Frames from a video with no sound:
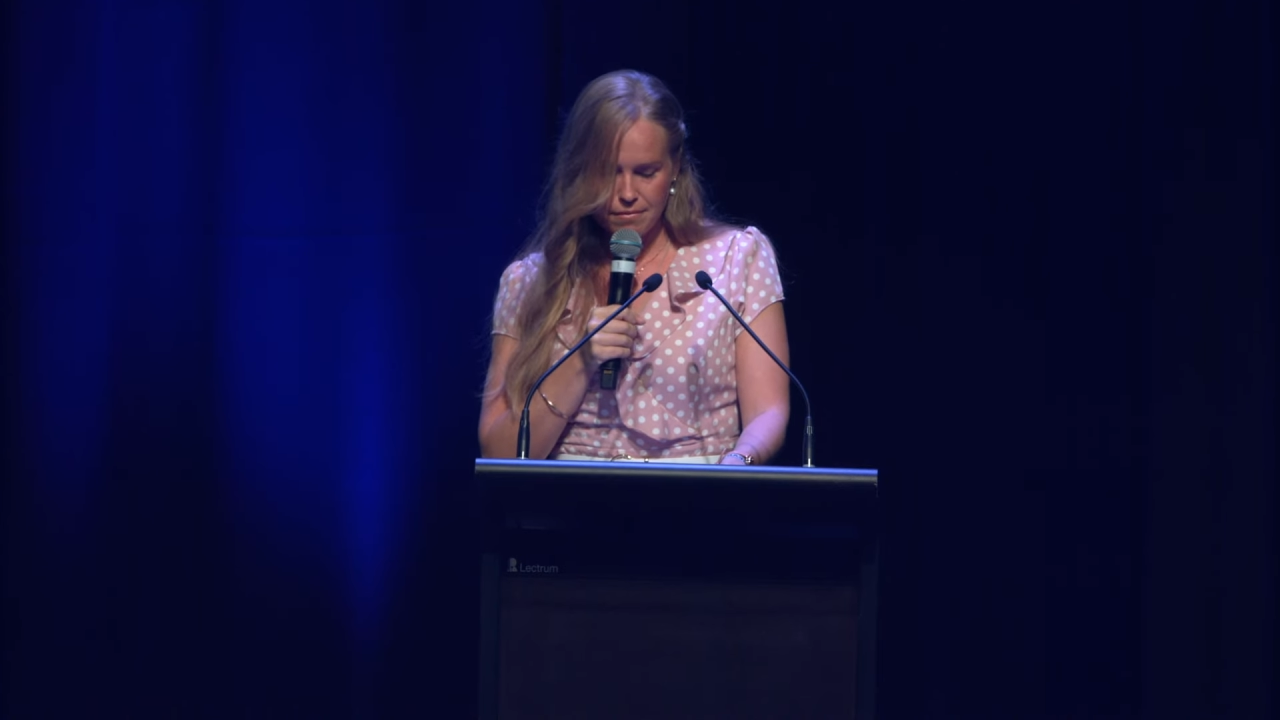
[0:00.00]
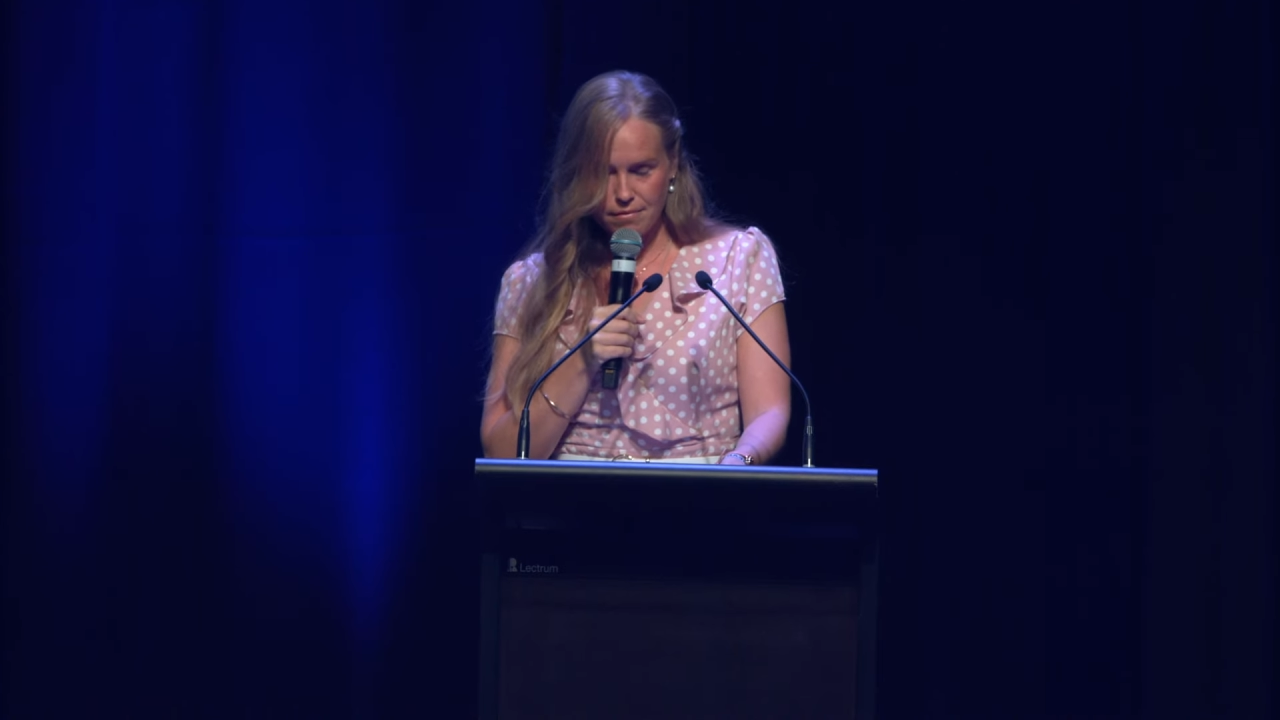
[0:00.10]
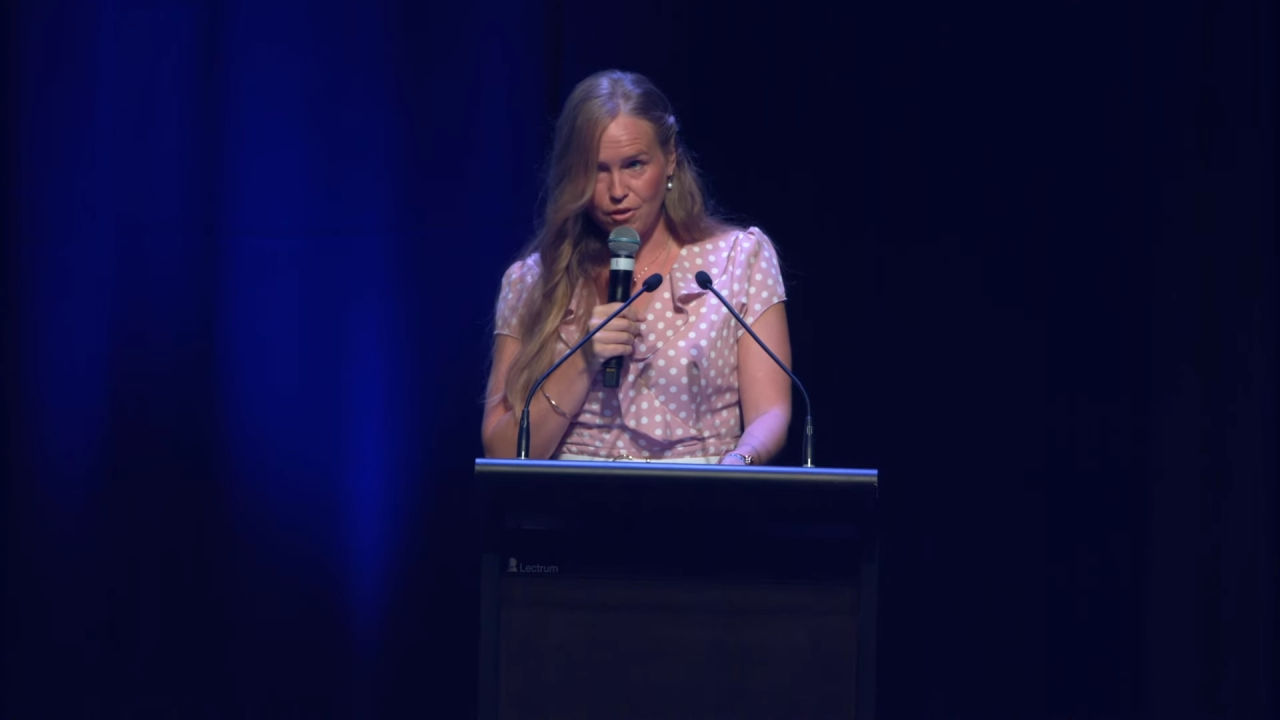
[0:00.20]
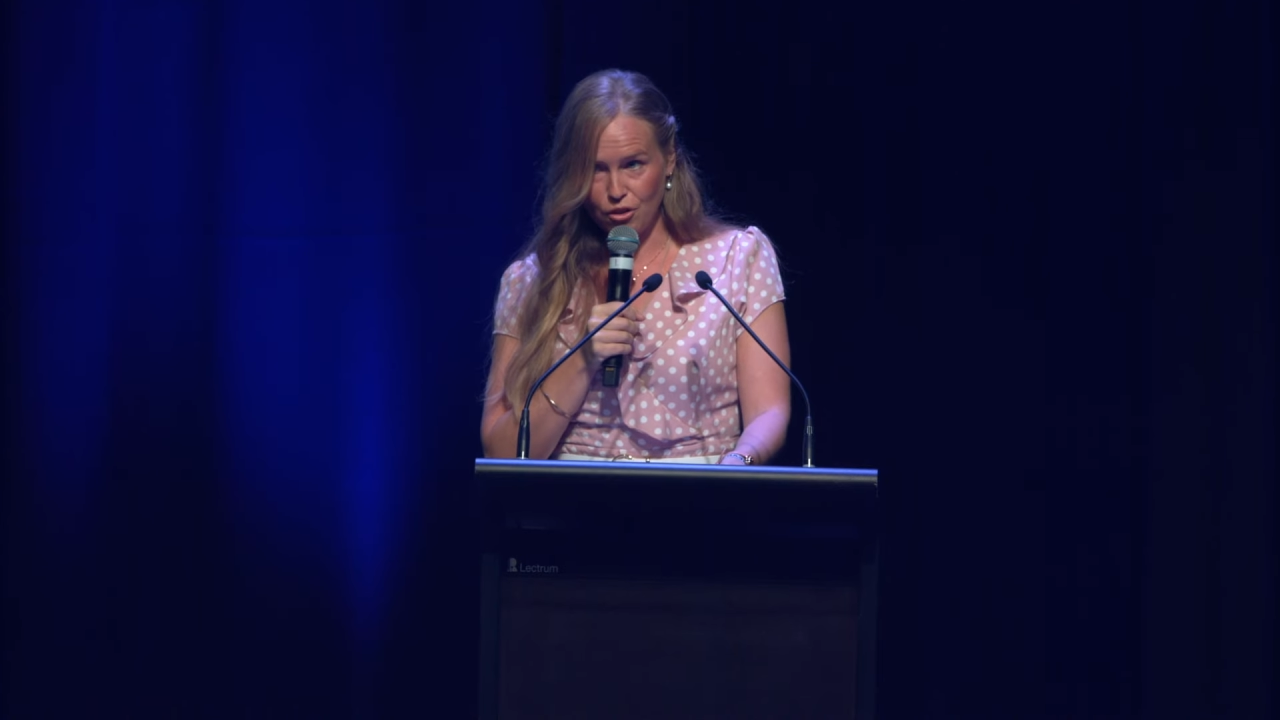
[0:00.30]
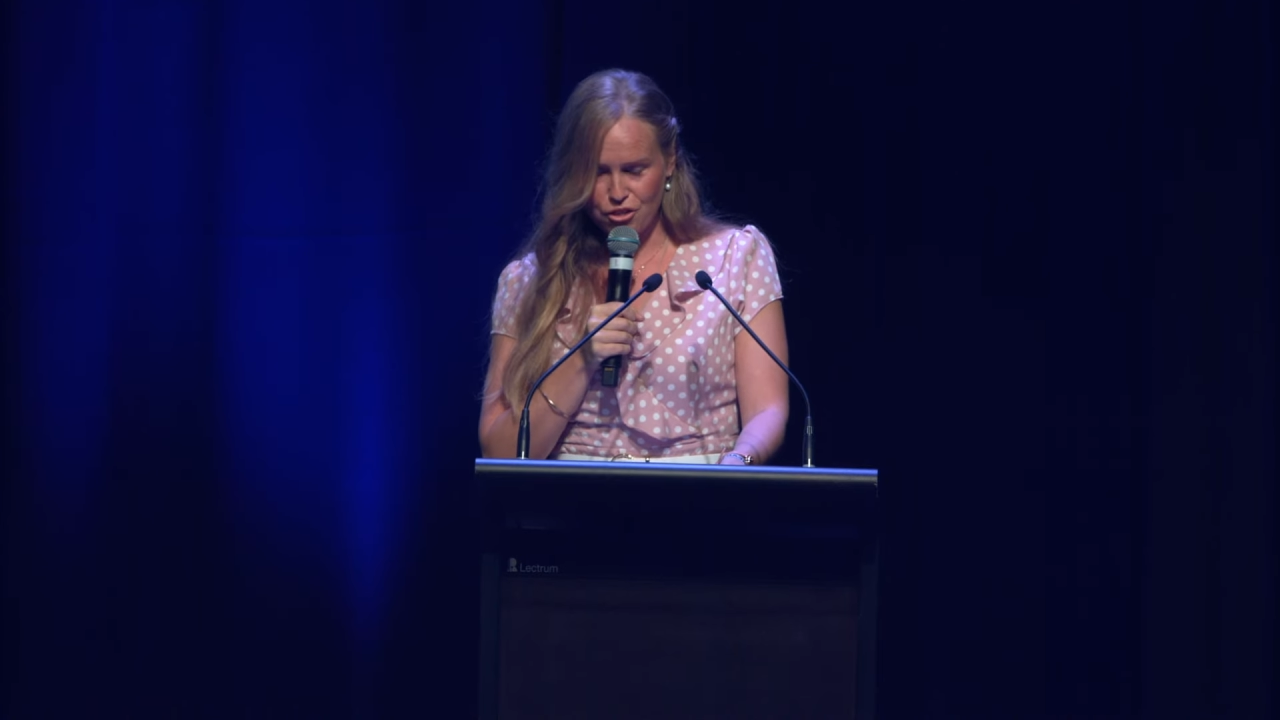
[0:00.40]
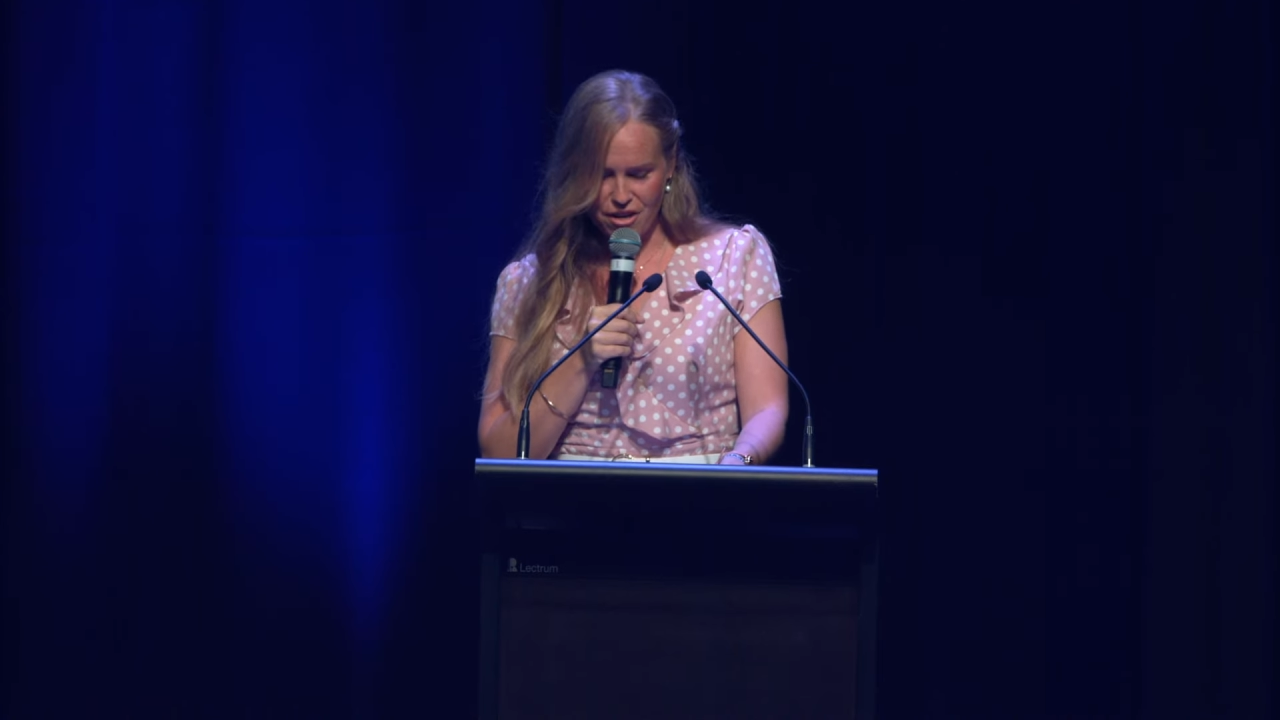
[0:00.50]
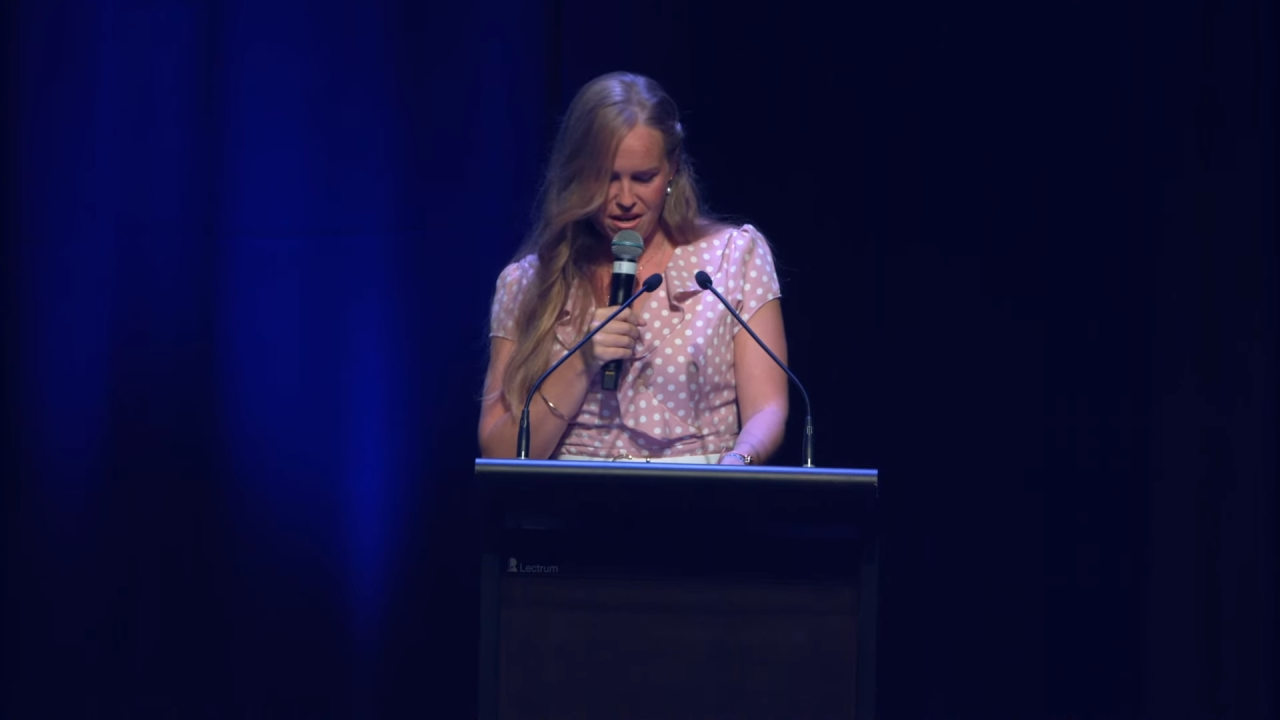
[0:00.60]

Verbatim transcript: Not straight